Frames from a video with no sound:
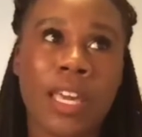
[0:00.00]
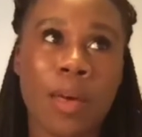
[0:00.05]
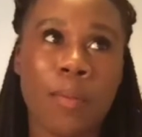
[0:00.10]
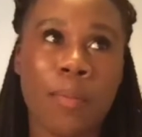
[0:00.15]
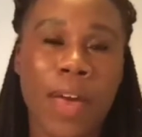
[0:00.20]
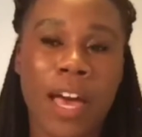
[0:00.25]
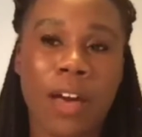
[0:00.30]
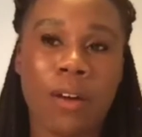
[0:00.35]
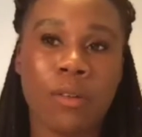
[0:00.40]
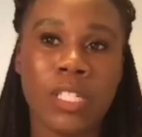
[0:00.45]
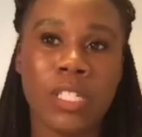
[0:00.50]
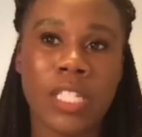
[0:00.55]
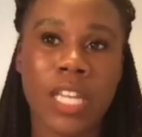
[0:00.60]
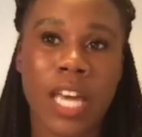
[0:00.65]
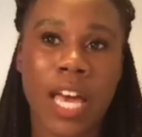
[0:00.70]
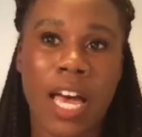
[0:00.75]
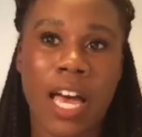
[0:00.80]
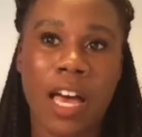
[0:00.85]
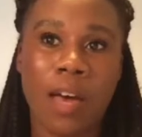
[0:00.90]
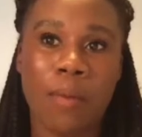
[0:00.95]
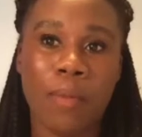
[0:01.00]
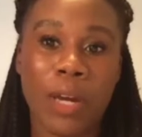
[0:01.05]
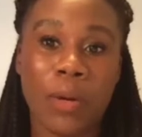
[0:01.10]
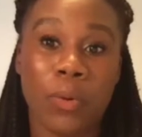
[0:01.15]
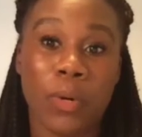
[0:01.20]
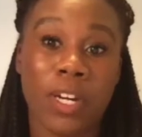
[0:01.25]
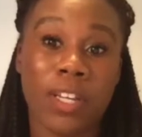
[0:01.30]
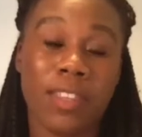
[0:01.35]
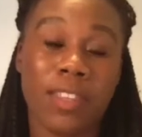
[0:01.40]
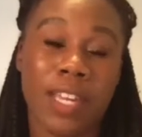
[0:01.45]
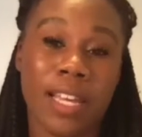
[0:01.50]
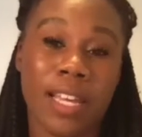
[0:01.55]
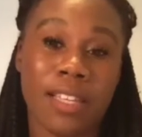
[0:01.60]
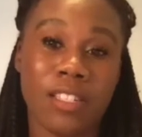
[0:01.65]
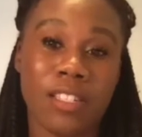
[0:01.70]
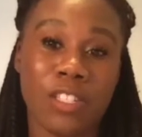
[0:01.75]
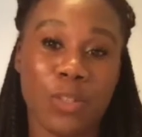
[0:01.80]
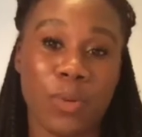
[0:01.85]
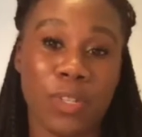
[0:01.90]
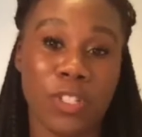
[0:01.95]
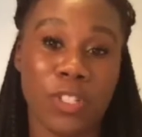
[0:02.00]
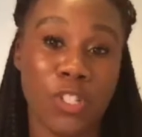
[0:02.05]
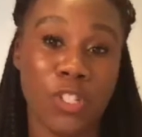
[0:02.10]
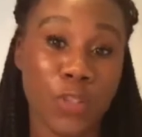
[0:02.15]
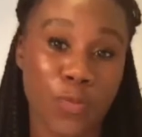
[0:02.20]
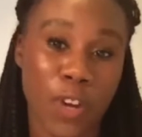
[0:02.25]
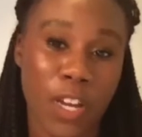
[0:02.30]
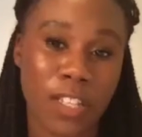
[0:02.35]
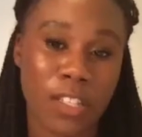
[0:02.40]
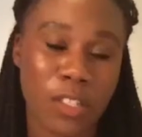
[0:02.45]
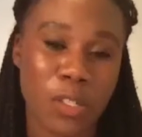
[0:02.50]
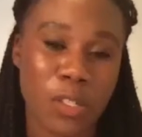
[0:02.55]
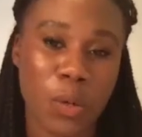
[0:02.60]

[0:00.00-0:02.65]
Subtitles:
about my work that has to do on two fronts.